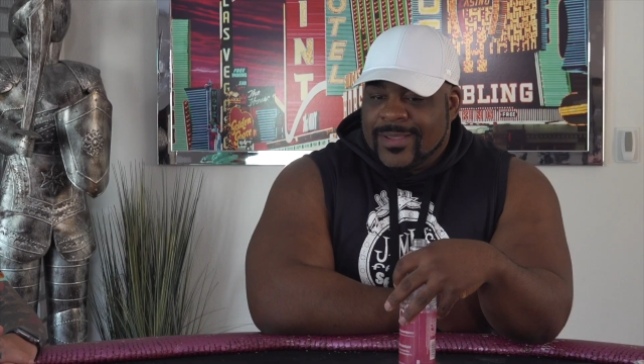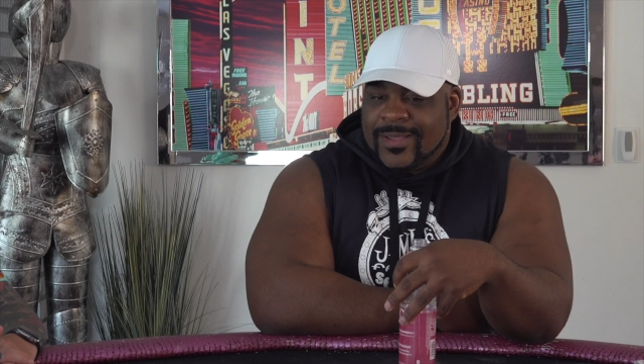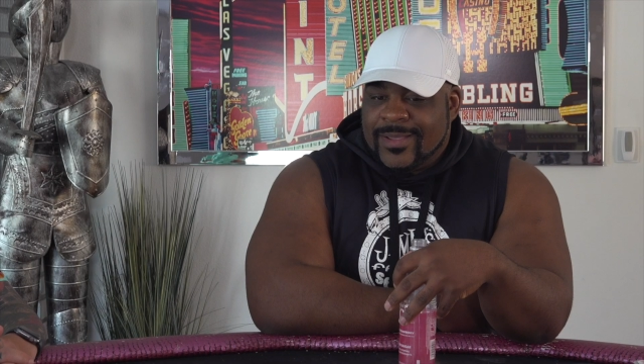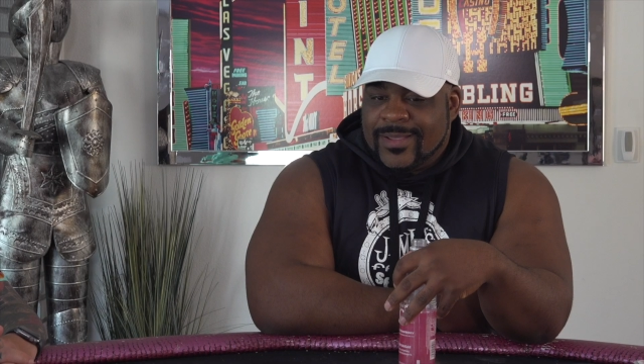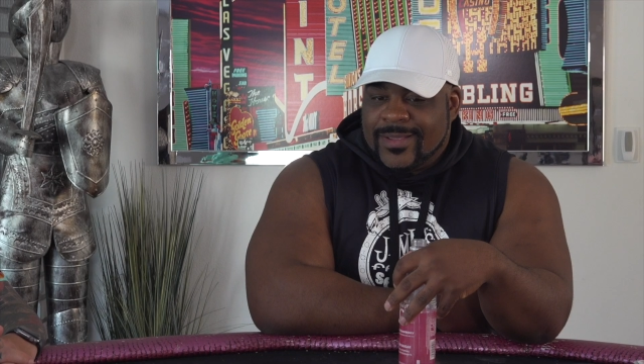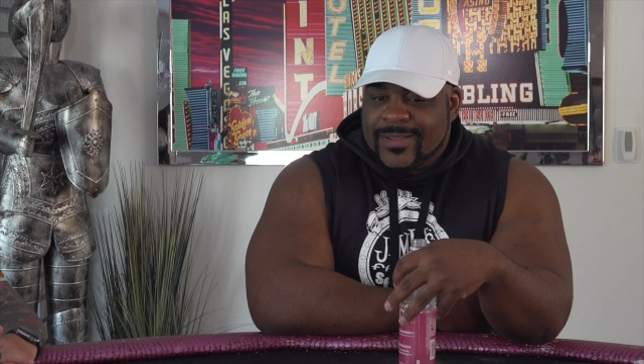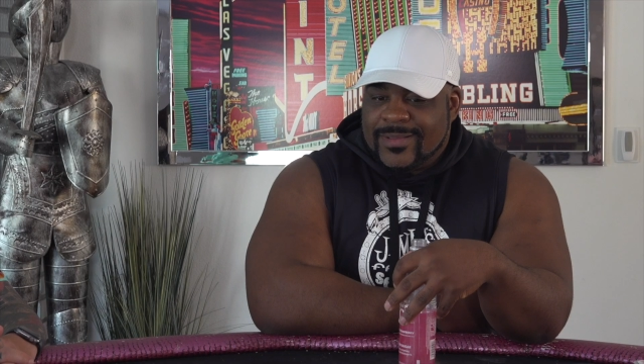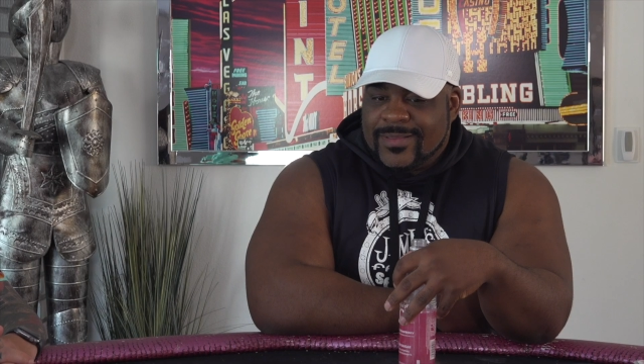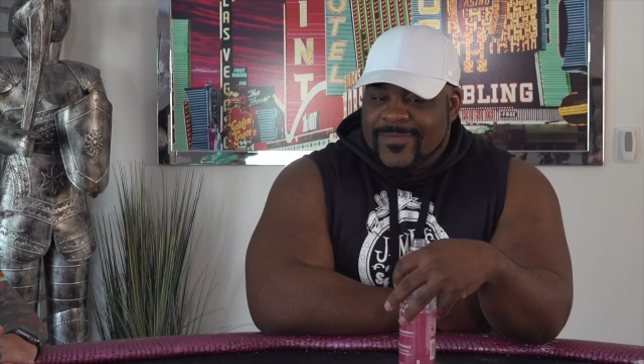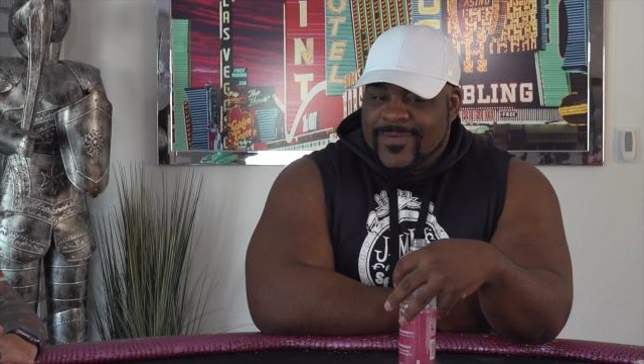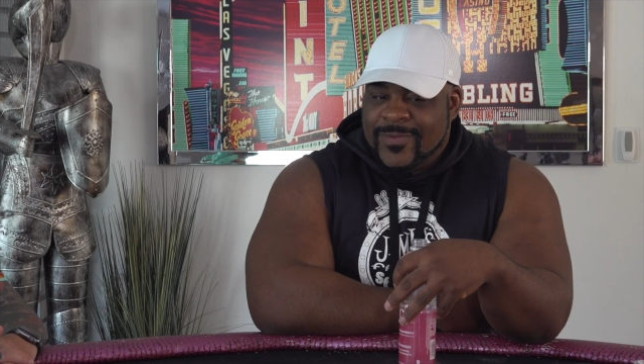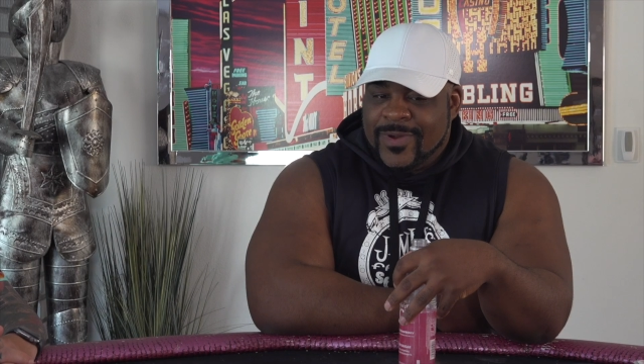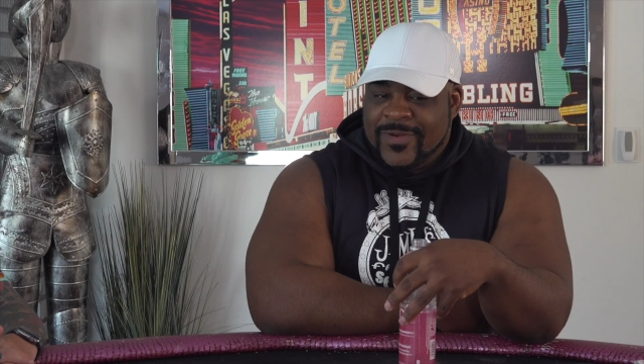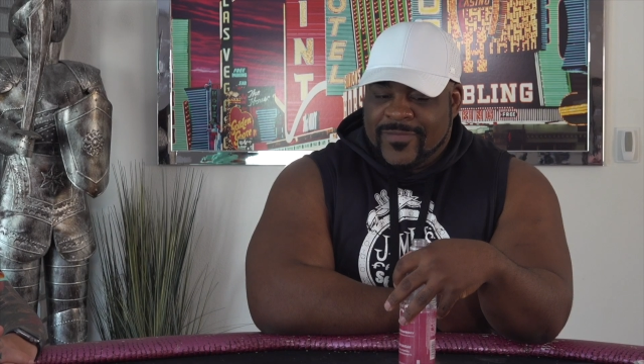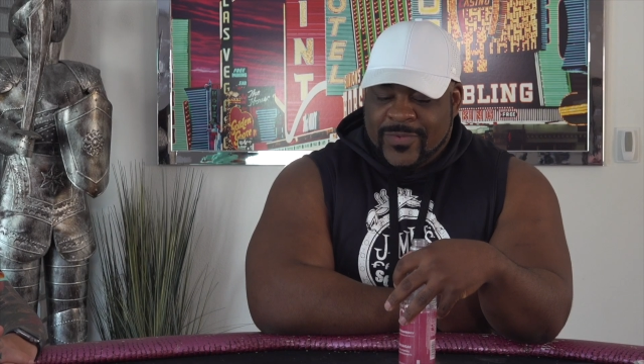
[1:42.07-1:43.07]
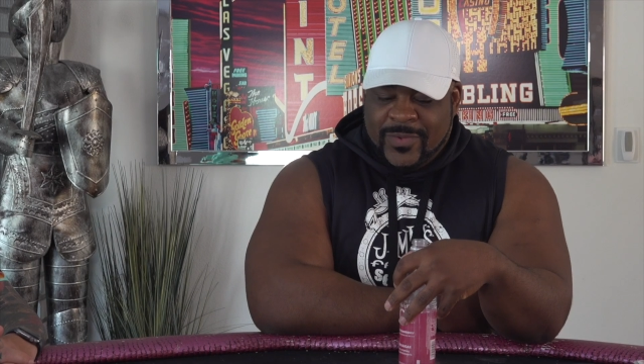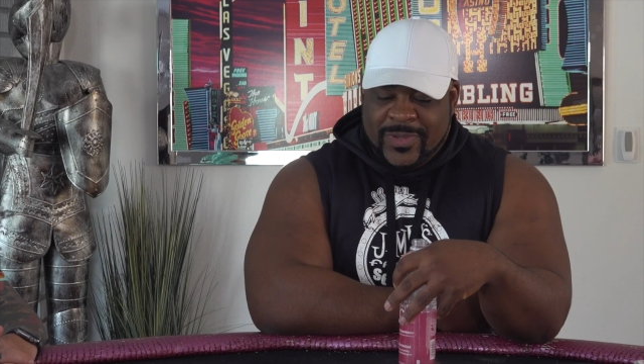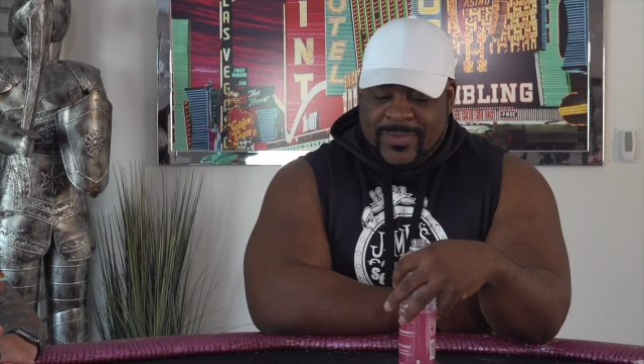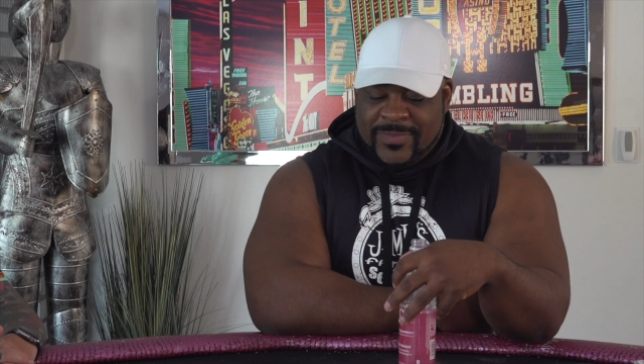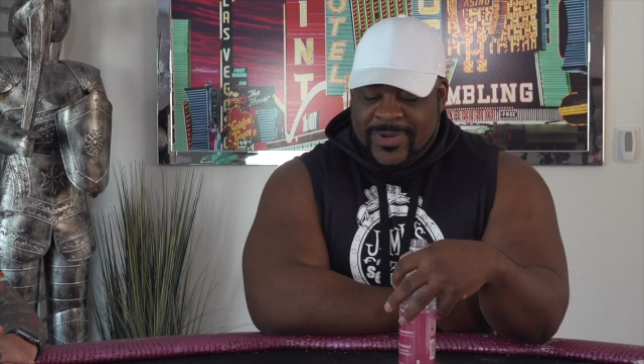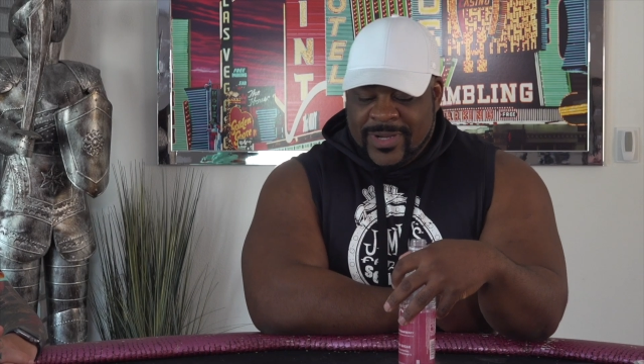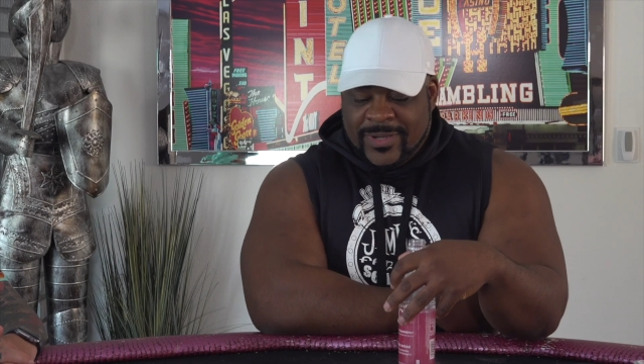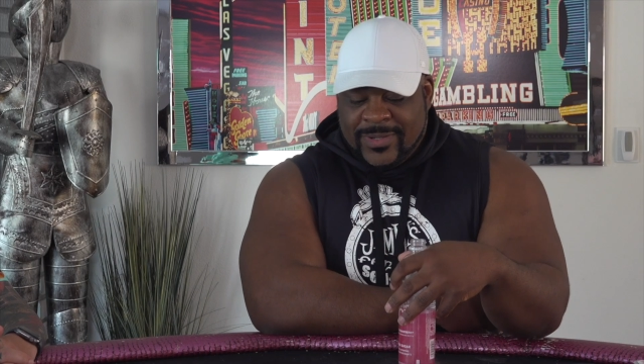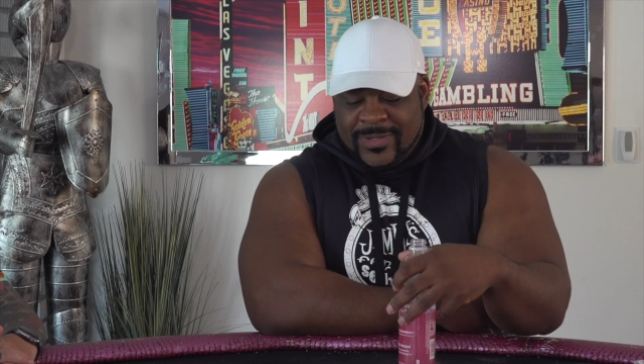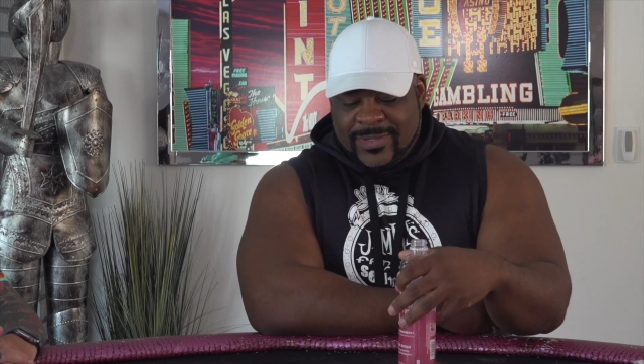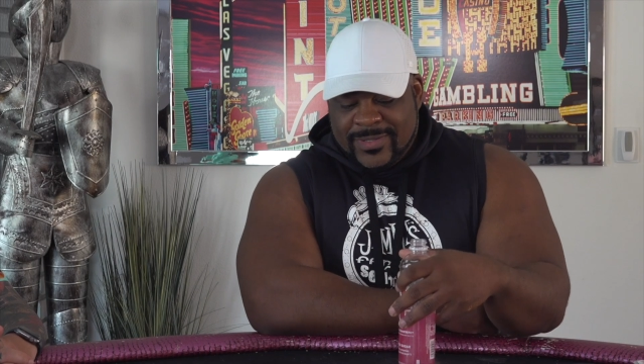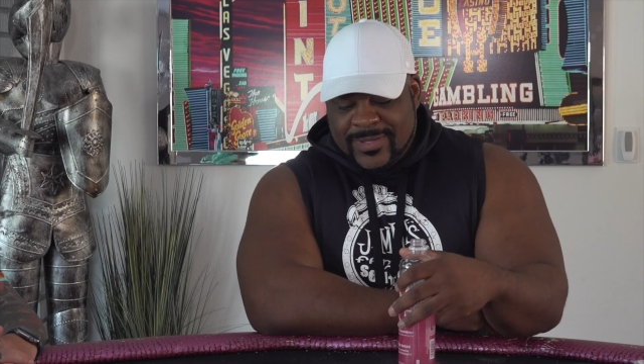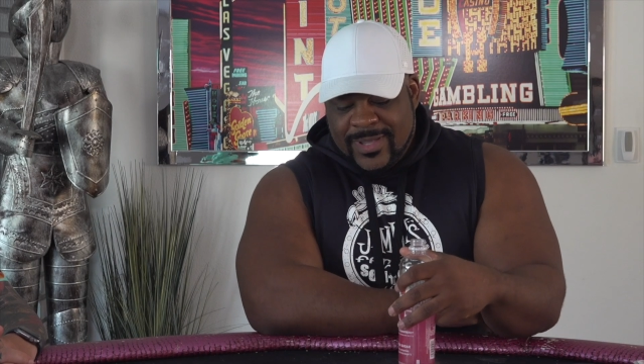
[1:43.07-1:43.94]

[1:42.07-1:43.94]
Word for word: if it wasn't for William Regal,